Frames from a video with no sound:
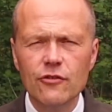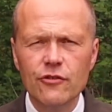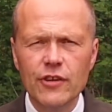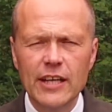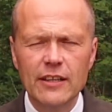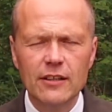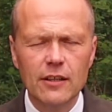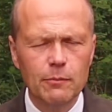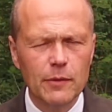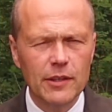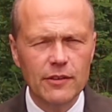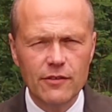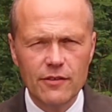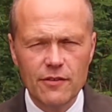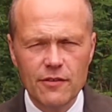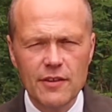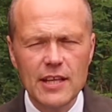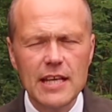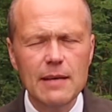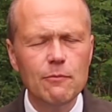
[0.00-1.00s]
gentleman's
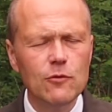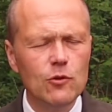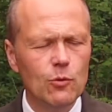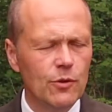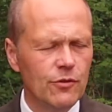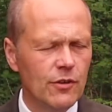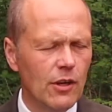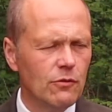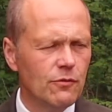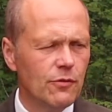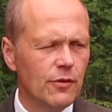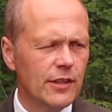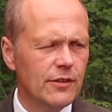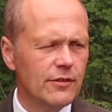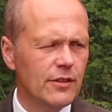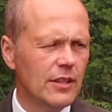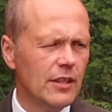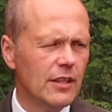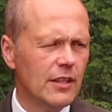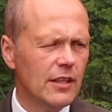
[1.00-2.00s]
theme to his
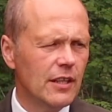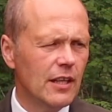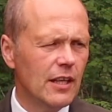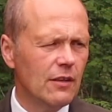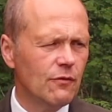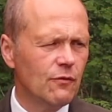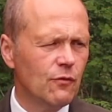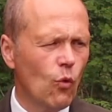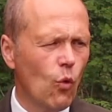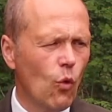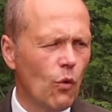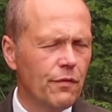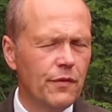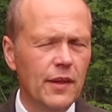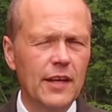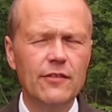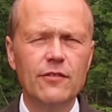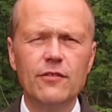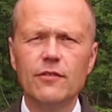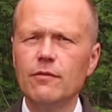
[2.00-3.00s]
outfit uh, for
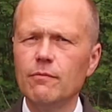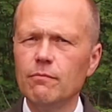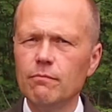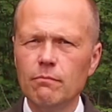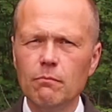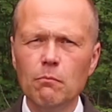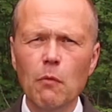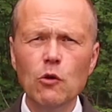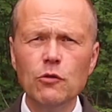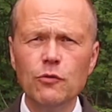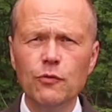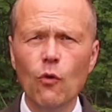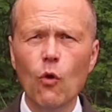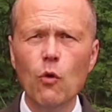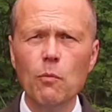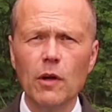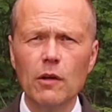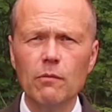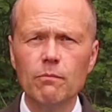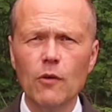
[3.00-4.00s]
this most
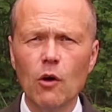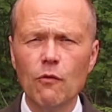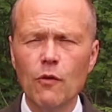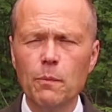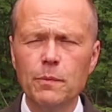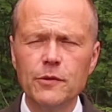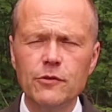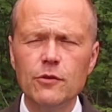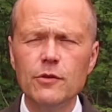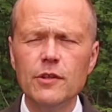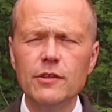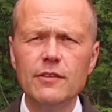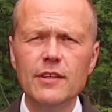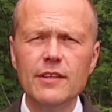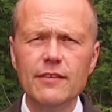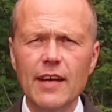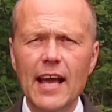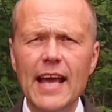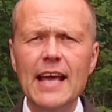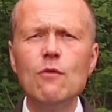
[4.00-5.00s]
formal of
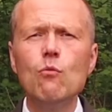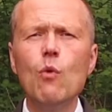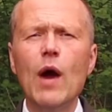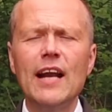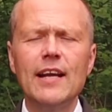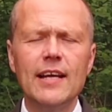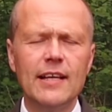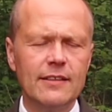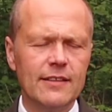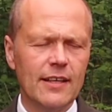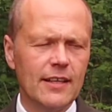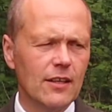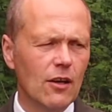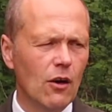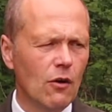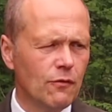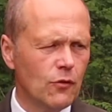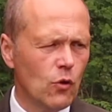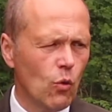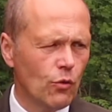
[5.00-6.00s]
opportunities, a wedding day.
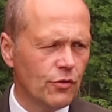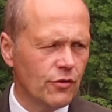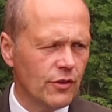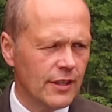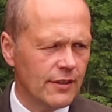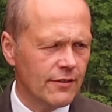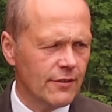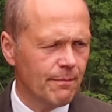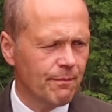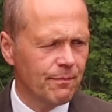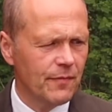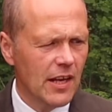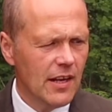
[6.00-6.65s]
Of course it is.